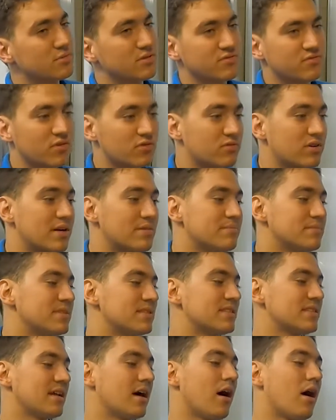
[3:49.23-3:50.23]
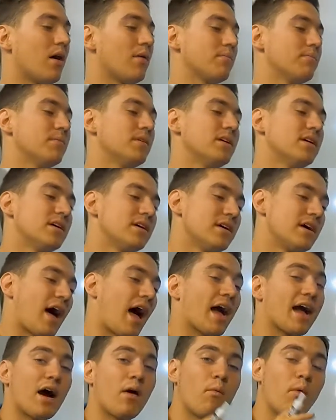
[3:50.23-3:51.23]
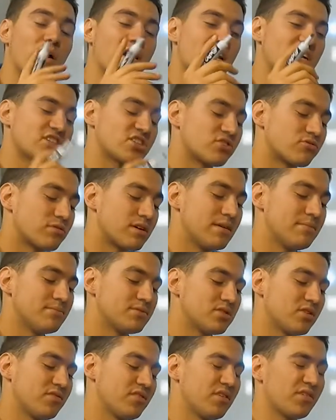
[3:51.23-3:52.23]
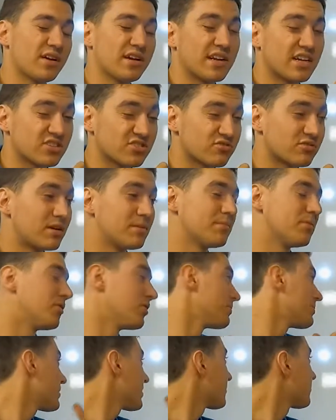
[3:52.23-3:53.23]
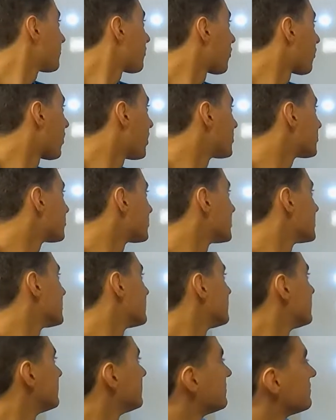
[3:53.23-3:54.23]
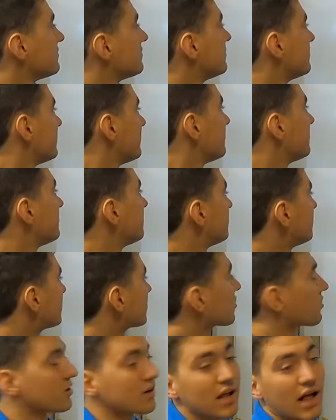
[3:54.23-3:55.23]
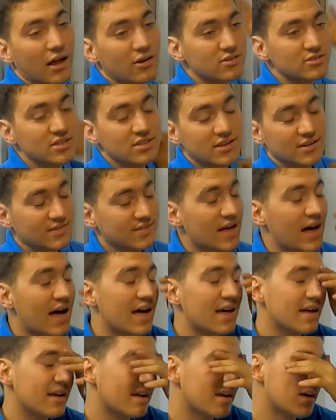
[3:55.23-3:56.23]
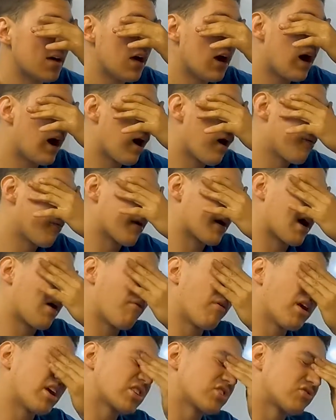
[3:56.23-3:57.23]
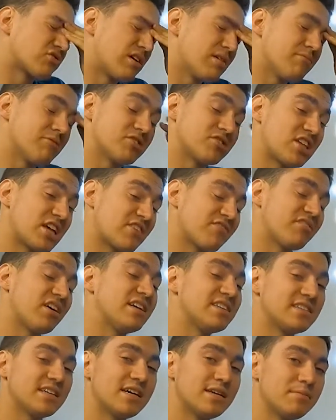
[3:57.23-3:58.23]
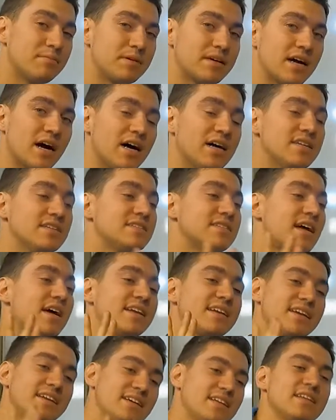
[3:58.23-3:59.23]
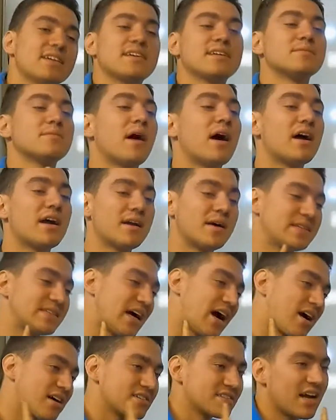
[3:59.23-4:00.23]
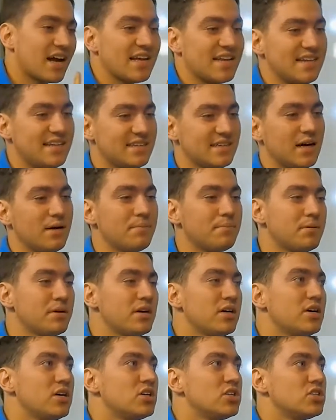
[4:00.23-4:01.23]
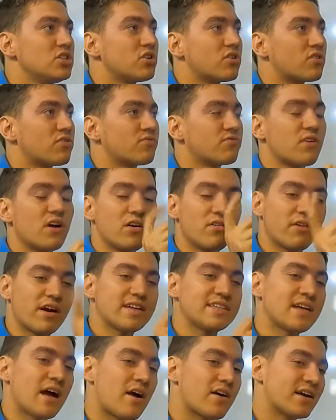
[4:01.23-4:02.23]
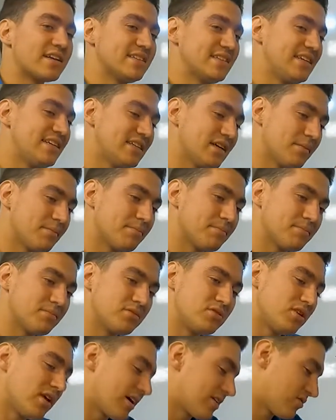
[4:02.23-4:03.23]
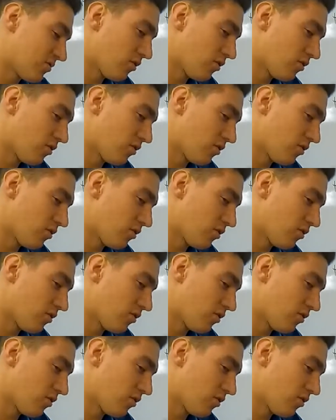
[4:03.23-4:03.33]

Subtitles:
was for rims. I got one extra rim, so if you don't get an extra rim, it'll only be like $430, something like that. I got one extra rim, which thankfully I did because I needed it because my tires got eaten up. Your front right tire gets eaten up like